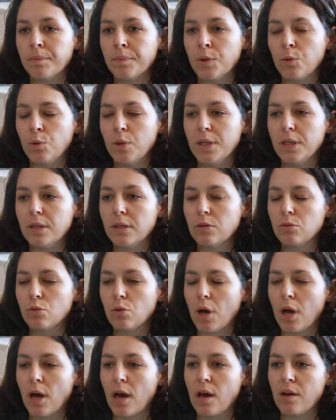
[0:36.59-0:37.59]
we needed to
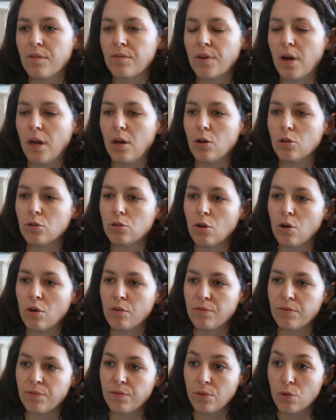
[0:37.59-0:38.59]
have a lot
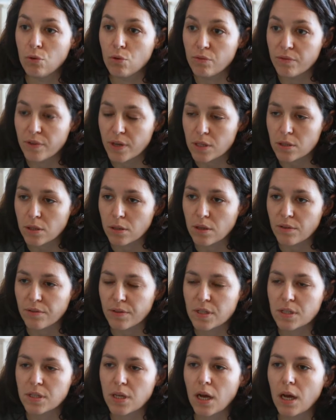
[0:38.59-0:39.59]
of louvers on the
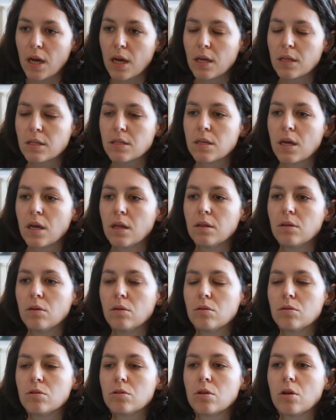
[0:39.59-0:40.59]
facades and
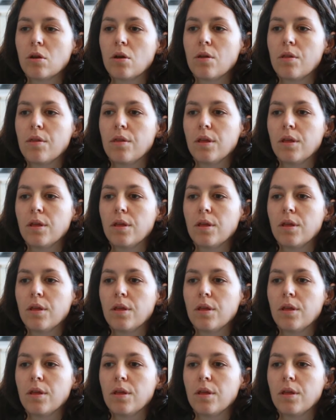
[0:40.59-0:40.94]
also